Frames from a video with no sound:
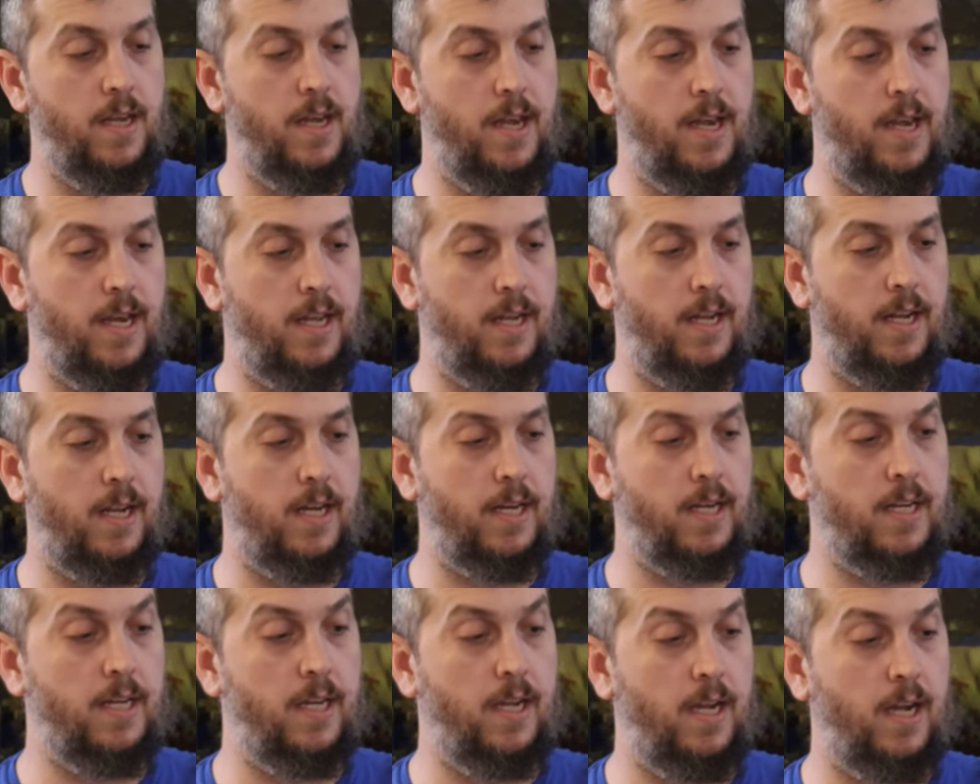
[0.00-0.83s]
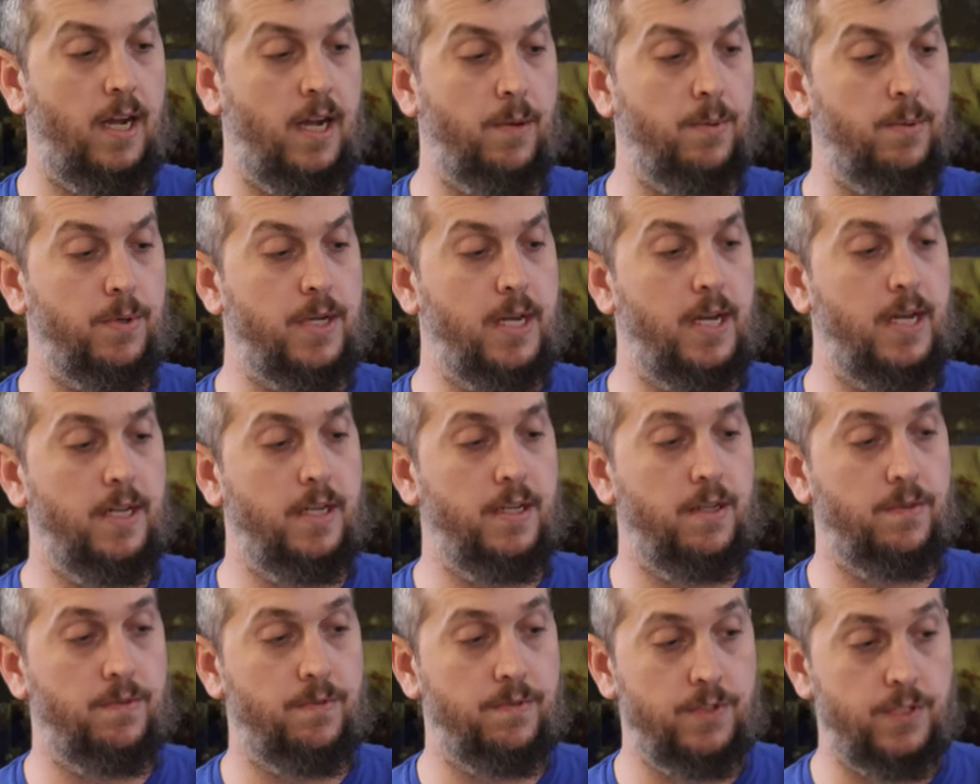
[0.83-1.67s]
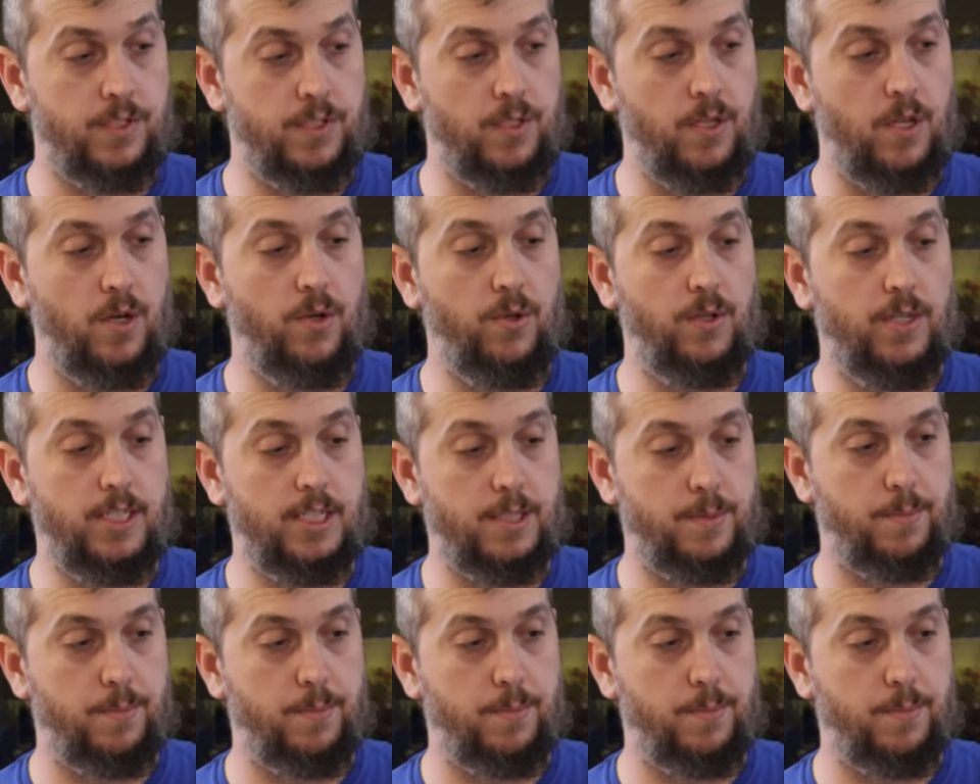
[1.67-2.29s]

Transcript: And I, I will kind of slowly